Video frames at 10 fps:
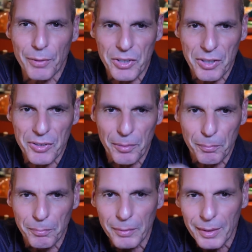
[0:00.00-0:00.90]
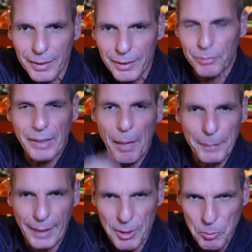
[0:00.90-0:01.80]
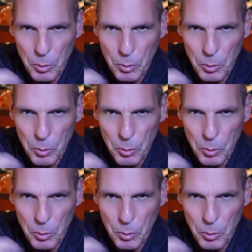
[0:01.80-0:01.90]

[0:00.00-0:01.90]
the system of capitalism,